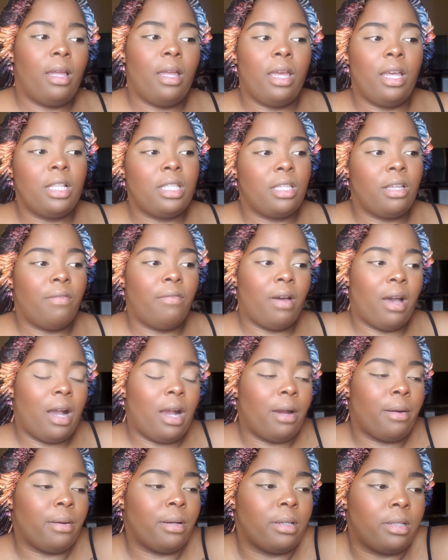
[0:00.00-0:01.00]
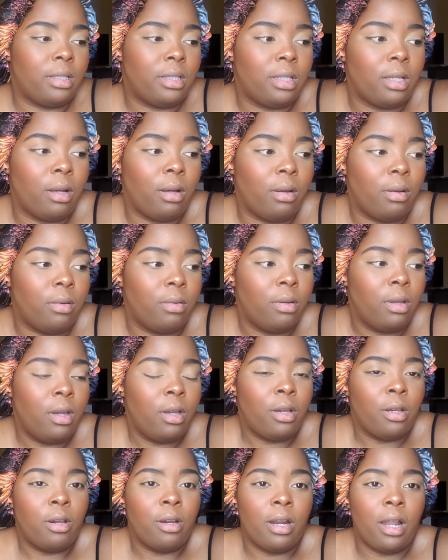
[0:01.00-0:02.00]
it's a virus, so
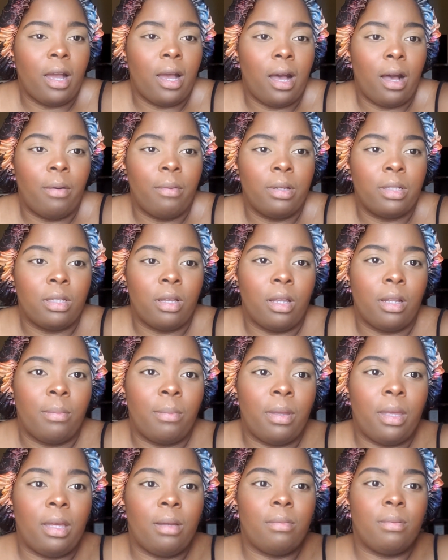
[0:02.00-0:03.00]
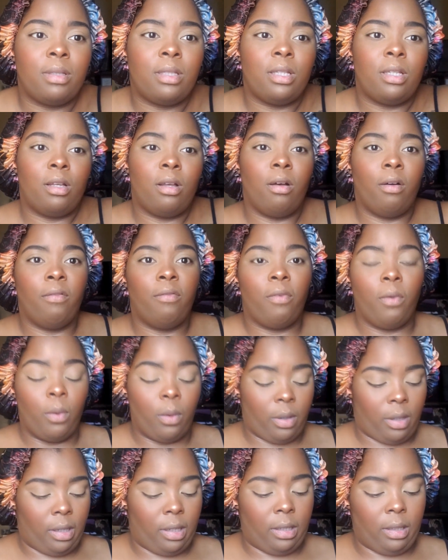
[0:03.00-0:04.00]
you're not always going to be able to
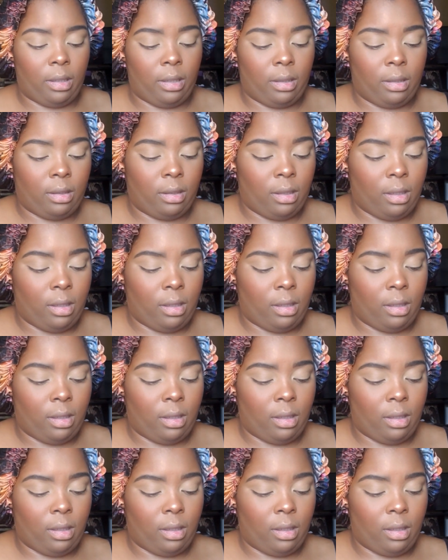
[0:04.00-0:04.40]
avoid it.